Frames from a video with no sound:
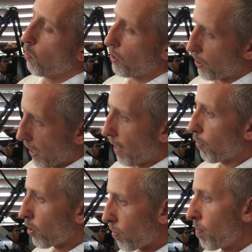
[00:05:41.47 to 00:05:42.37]
What you
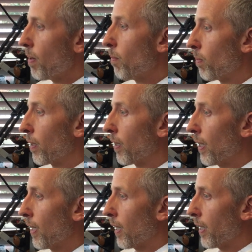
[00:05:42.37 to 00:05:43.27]
have to remember
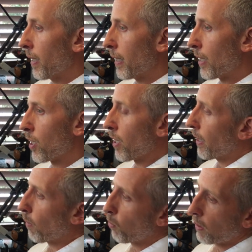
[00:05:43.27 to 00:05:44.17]
is
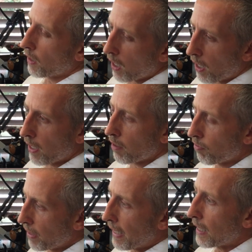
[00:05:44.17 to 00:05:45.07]
that we're kind
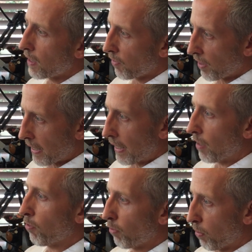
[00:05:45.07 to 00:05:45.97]
of negatively
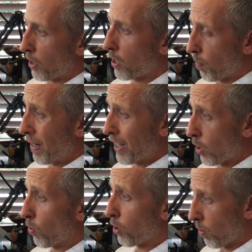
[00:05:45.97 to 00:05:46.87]
influenced by
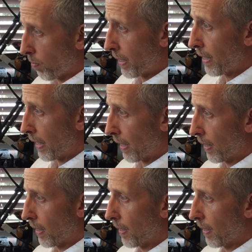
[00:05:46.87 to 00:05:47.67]
social media,